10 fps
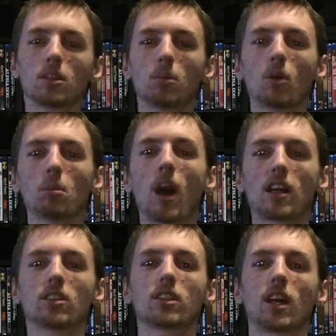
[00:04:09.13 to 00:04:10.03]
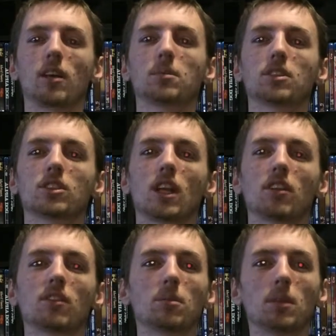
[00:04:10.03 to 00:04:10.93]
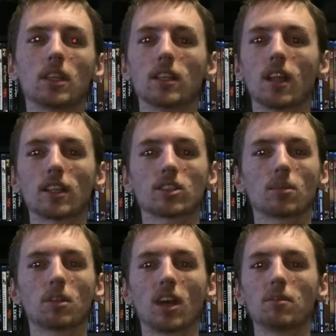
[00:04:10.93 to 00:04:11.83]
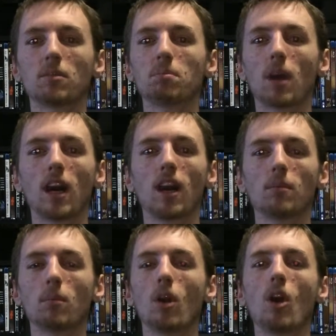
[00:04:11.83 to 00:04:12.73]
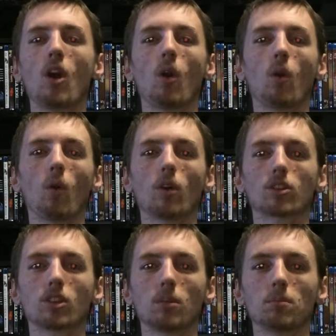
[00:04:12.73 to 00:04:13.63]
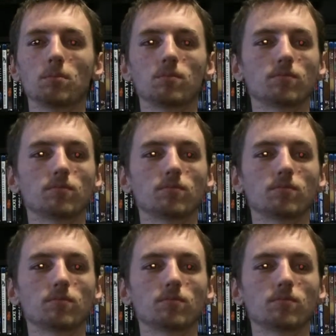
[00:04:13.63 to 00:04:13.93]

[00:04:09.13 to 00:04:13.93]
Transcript: to more modern times instead of it being like some type of bomb or some